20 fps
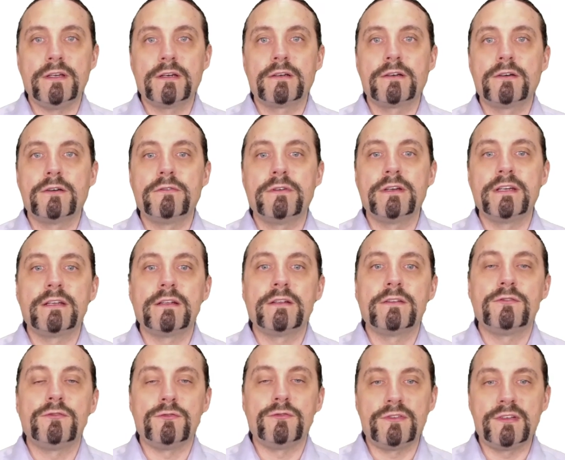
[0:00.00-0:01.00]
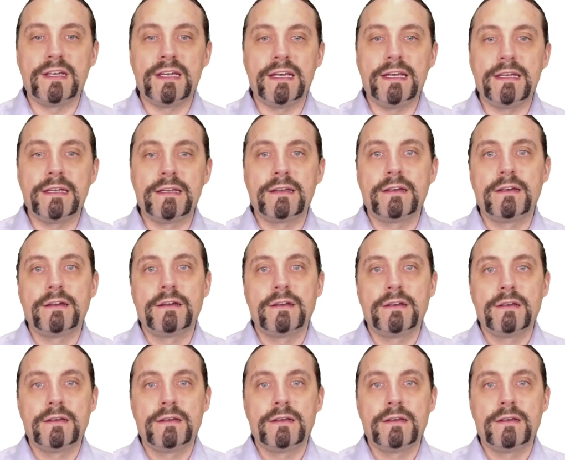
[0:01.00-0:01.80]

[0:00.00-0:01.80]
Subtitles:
are going to take